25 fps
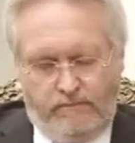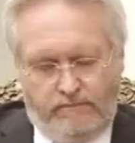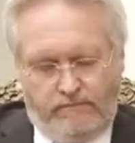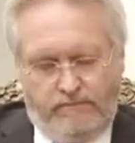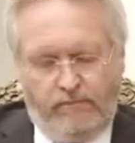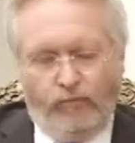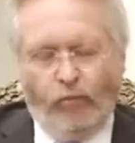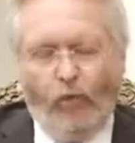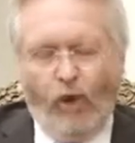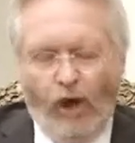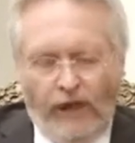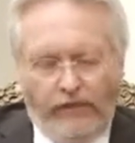
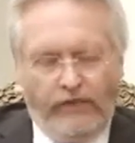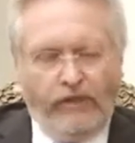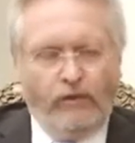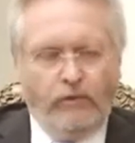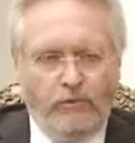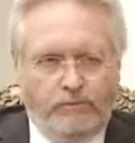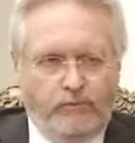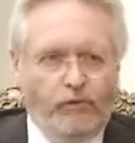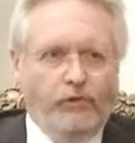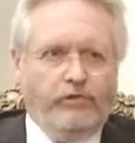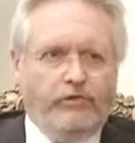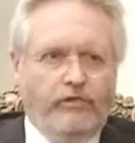why they were
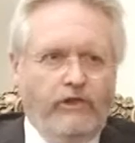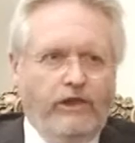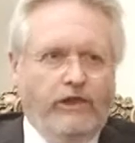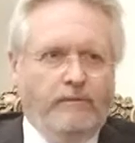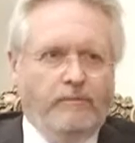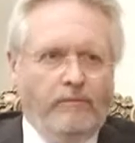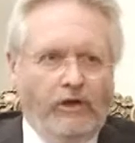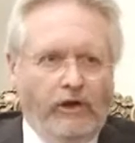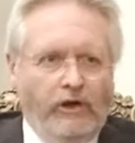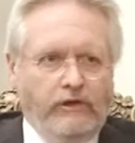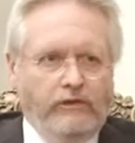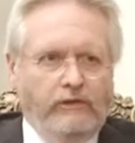put there
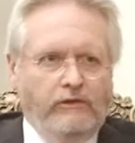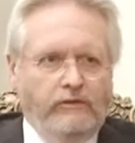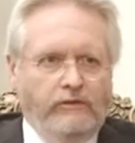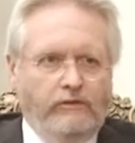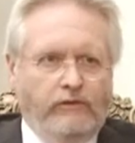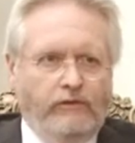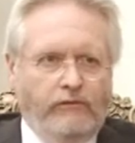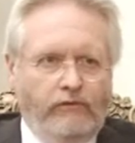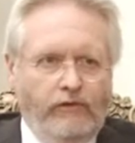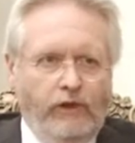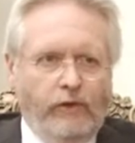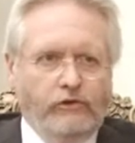by the
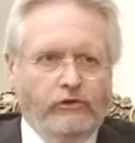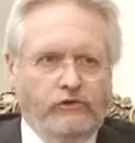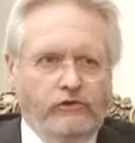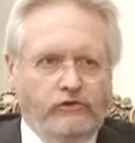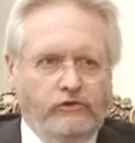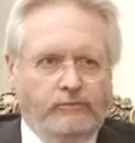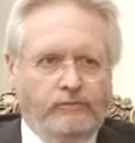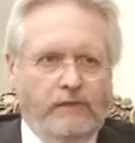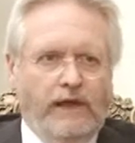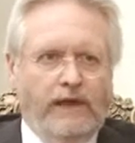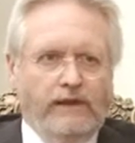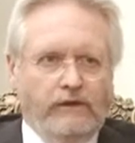
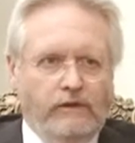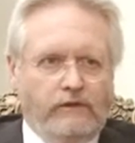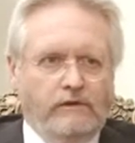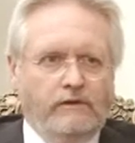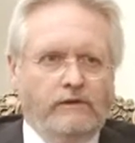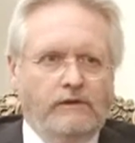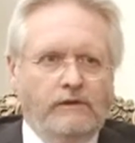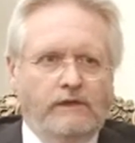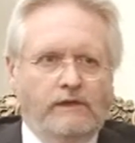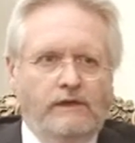voters' ballot.